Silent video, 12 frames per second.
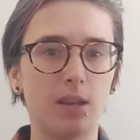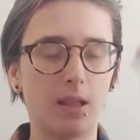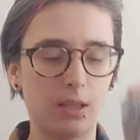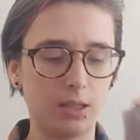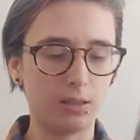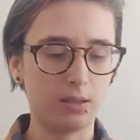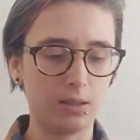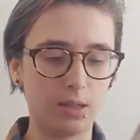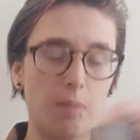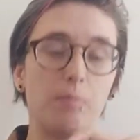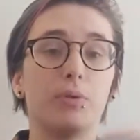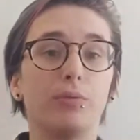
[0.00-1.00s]
at least to
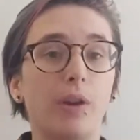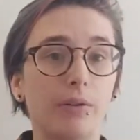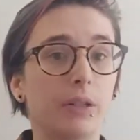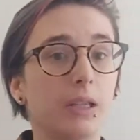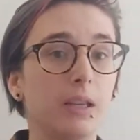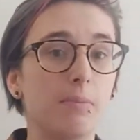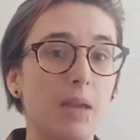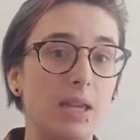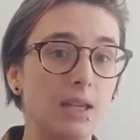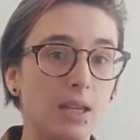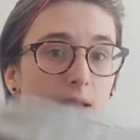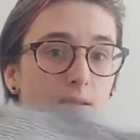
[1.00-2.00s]
temporarily make
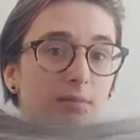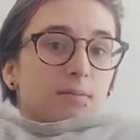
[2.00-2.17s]
it